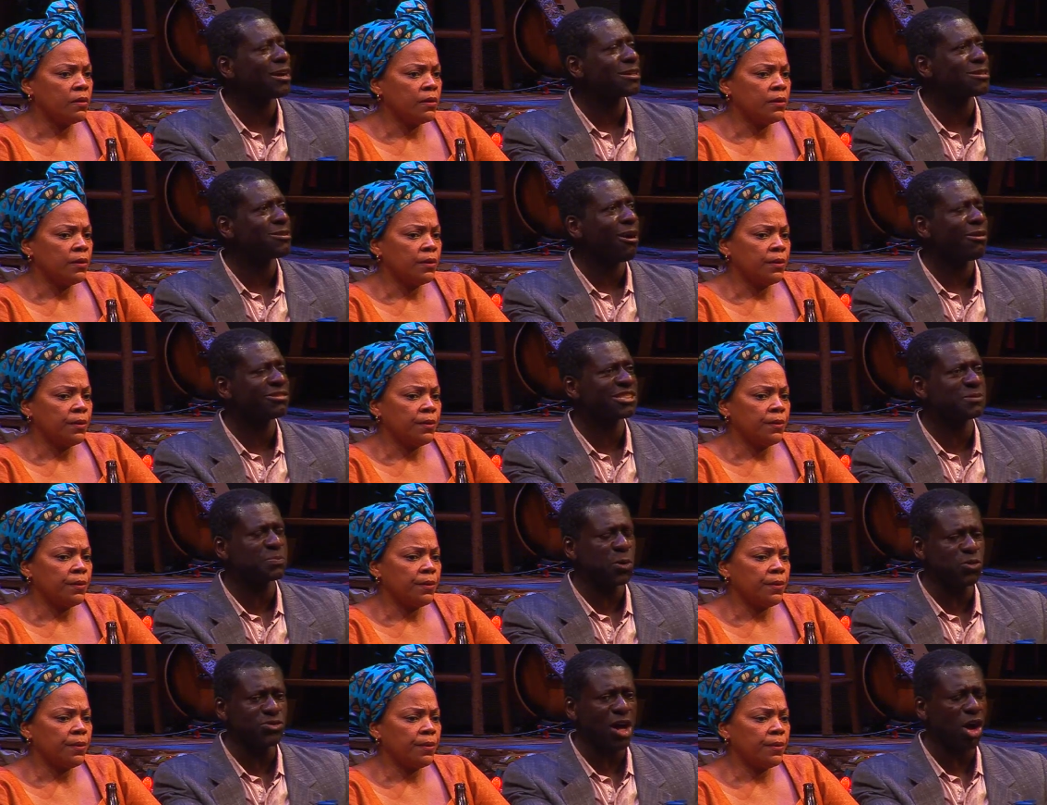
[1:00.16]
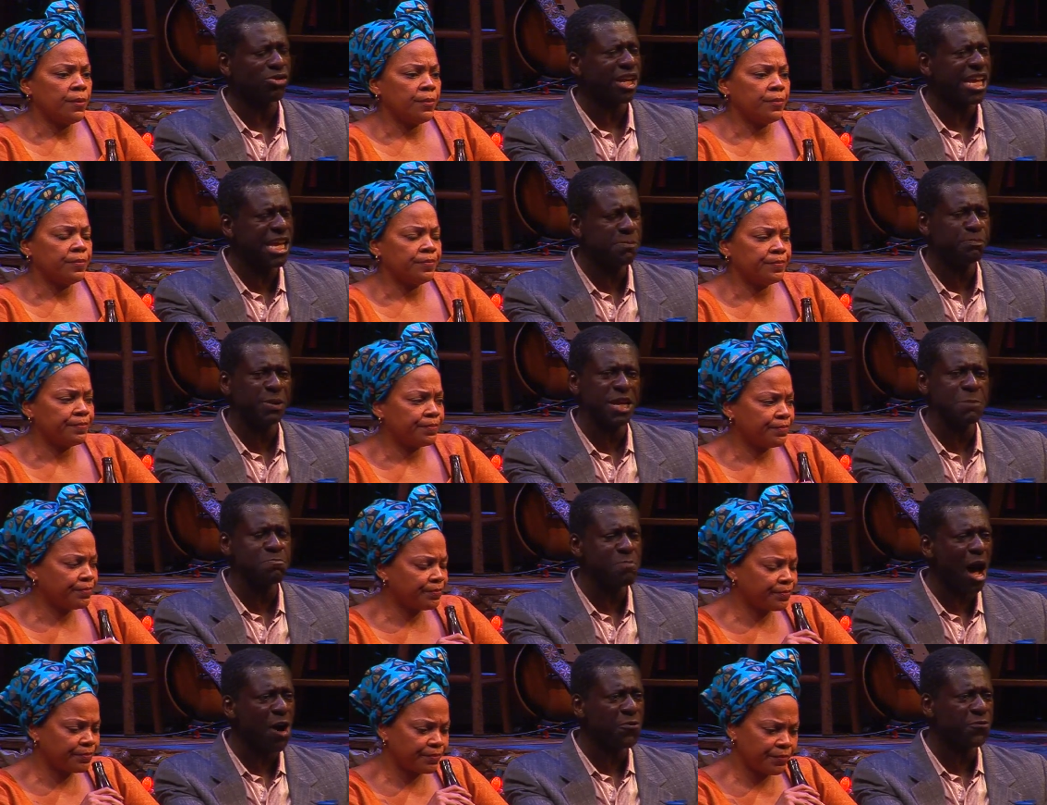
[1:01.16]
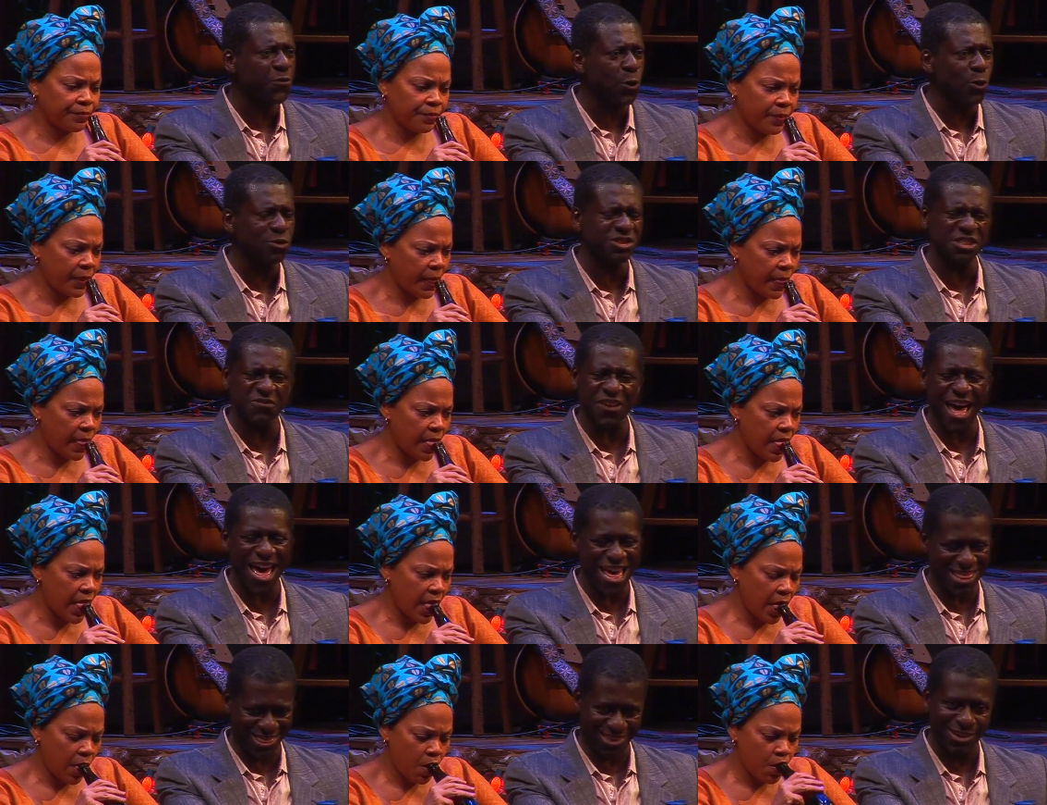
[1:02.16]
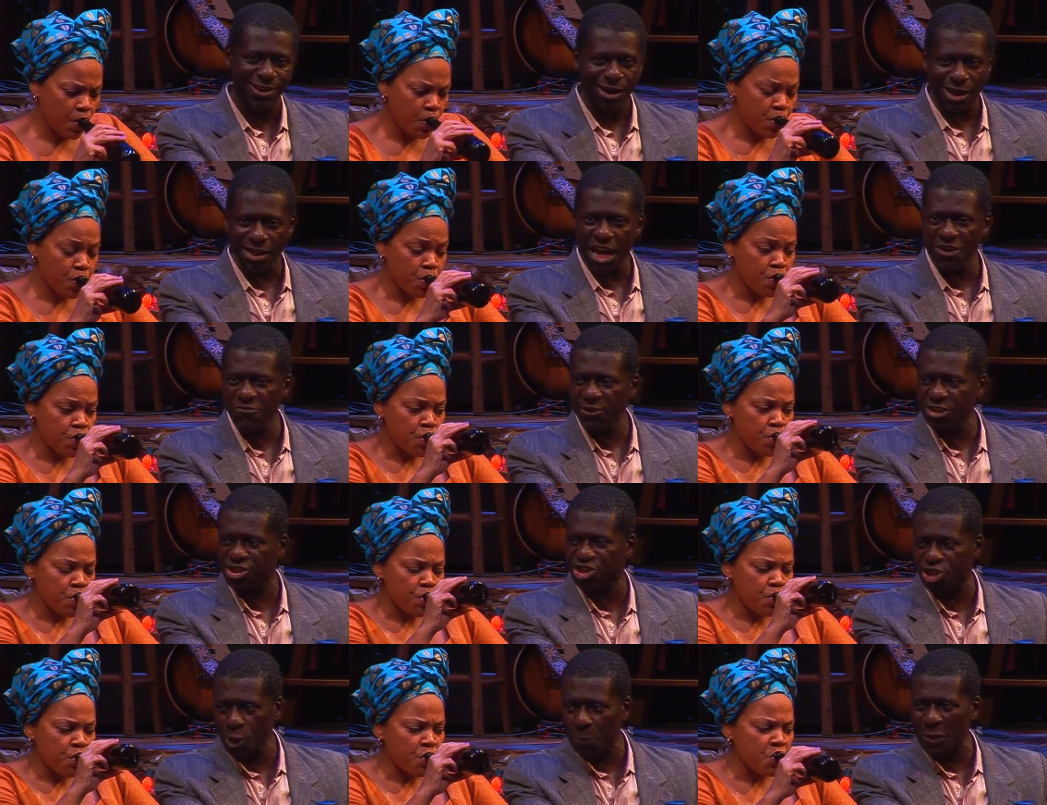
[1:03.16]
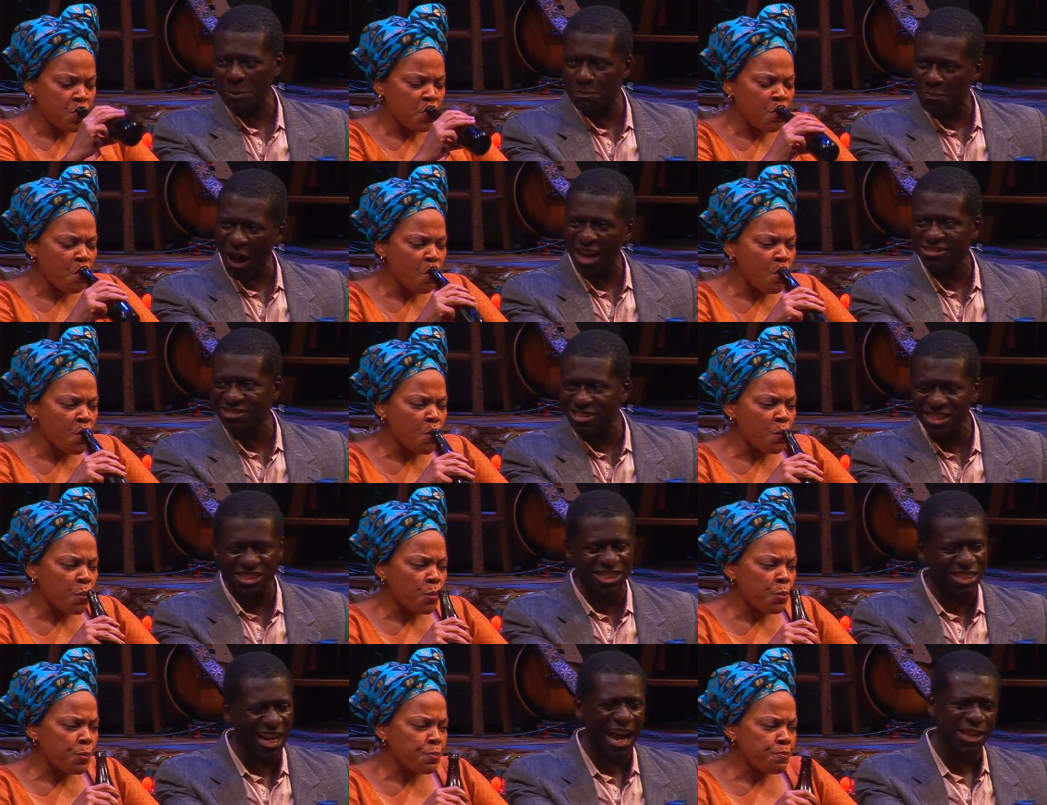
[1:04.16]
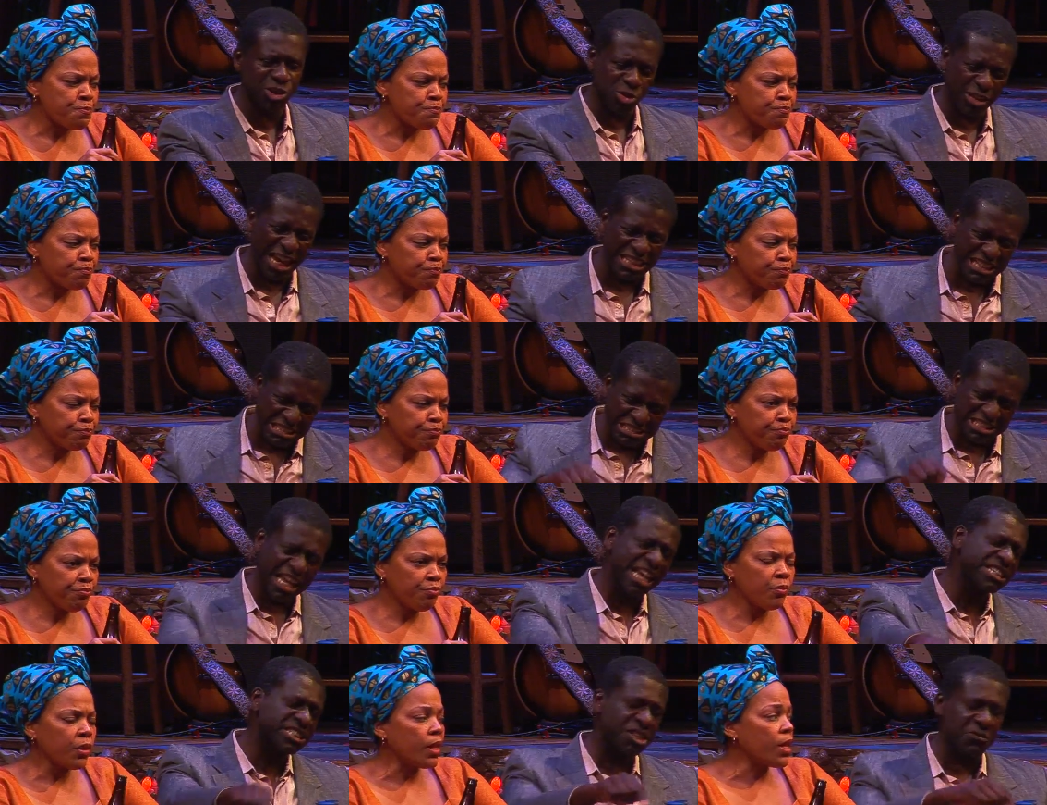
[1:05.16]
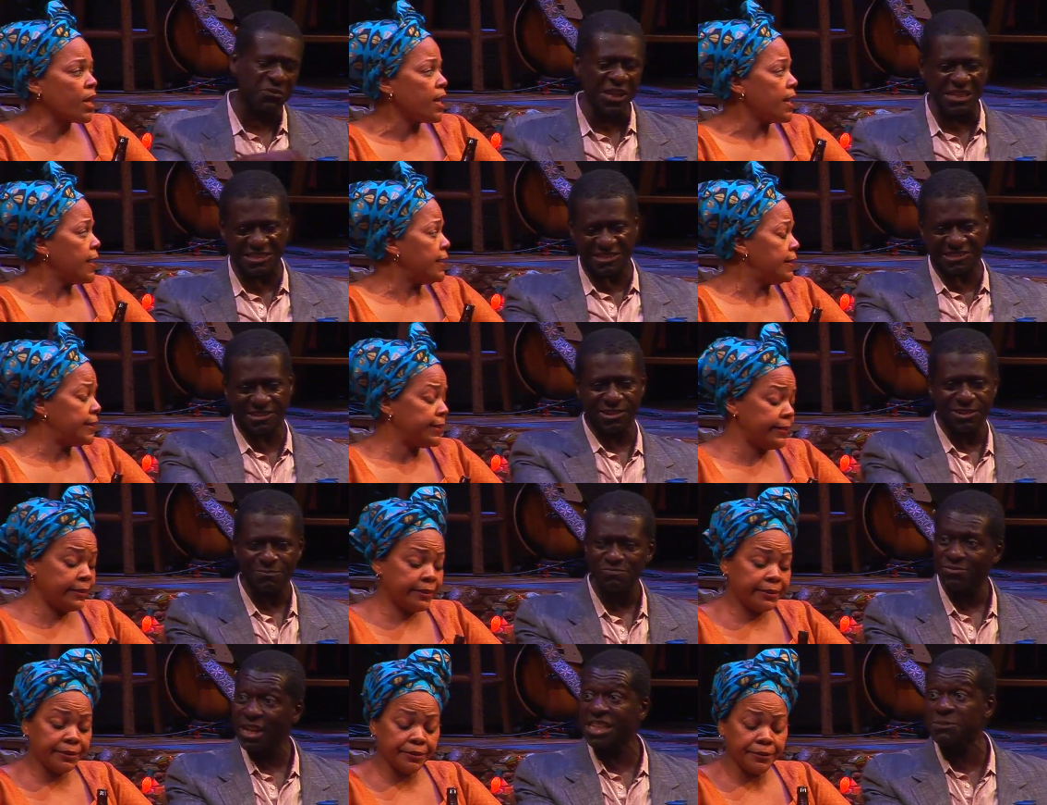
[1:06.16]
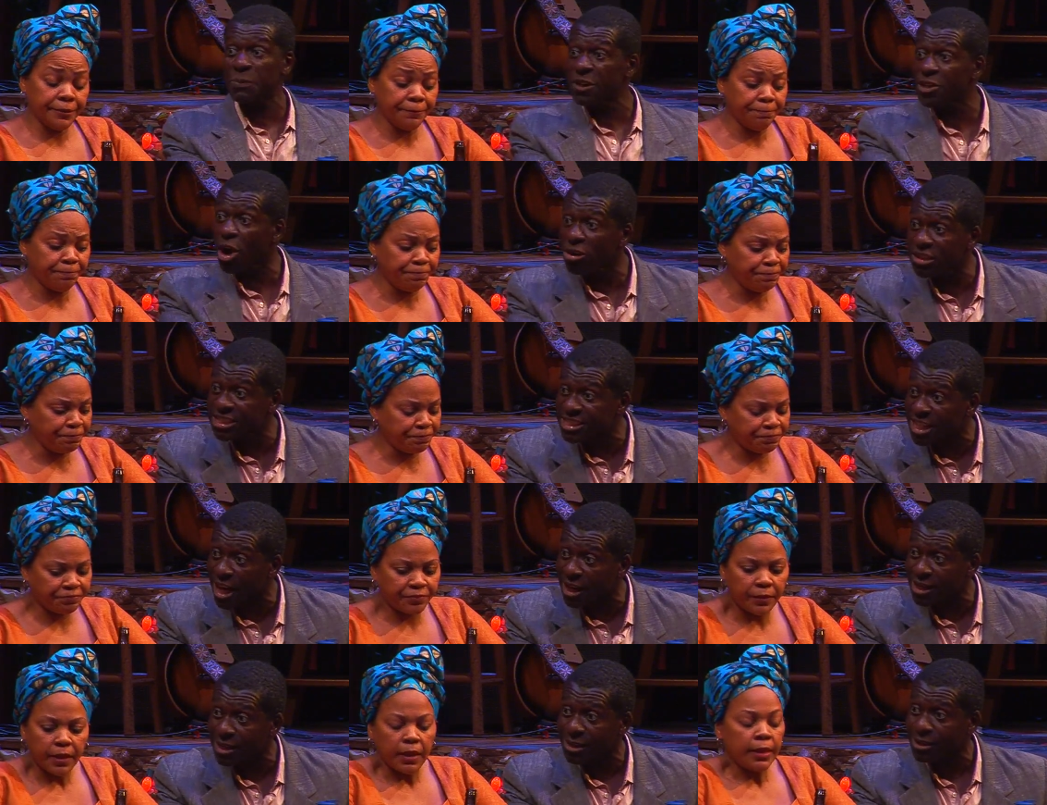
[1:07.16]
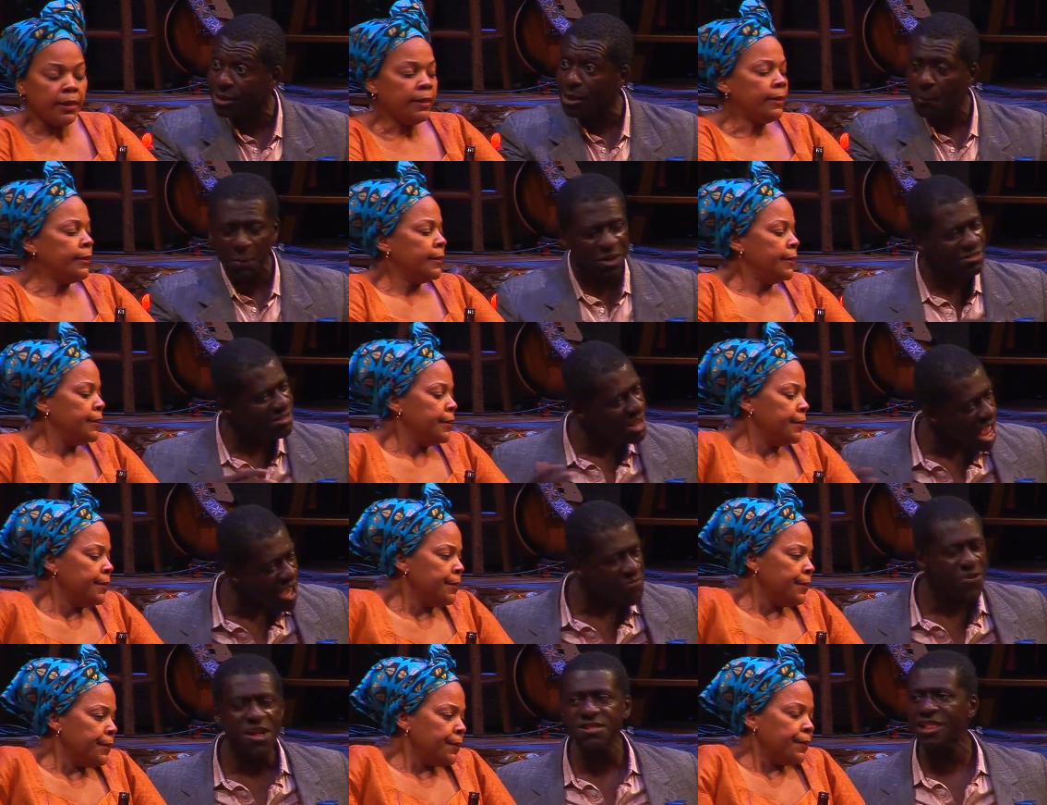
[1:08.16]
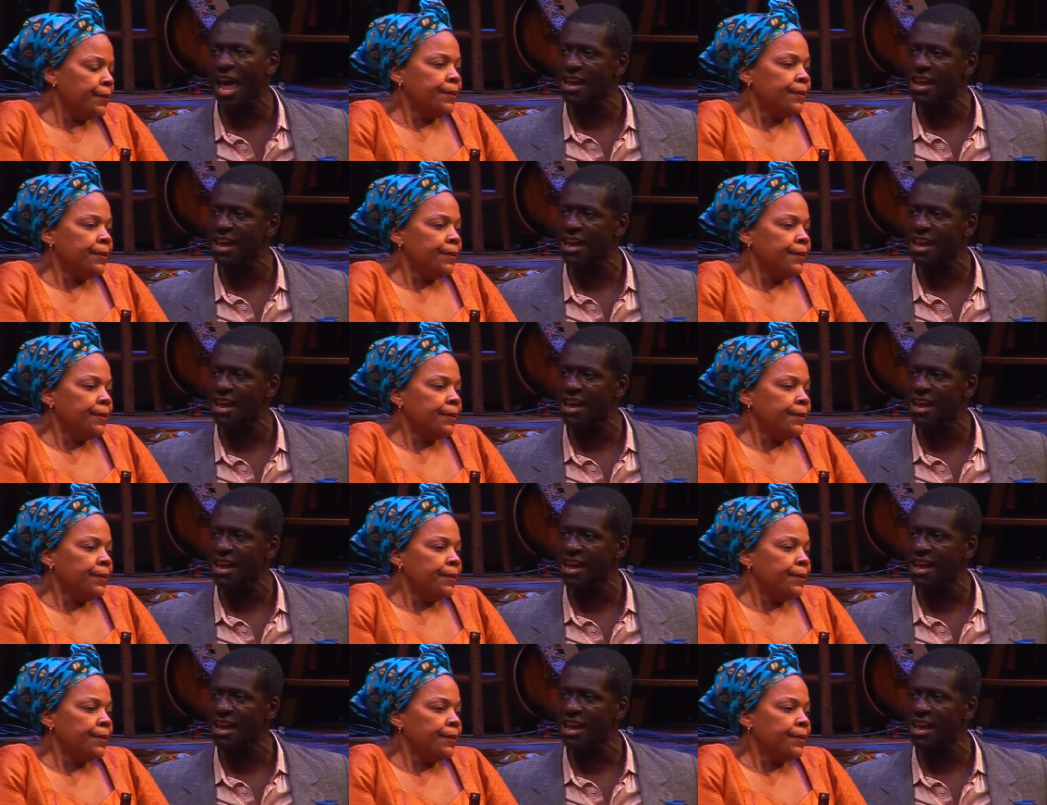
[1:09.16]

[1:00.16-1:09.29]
Speaker 1: like God spooned out heaping mouthfuls of earth, and every stupid bastard is trying to get a taste of it. It's been ugly, Shelley, but never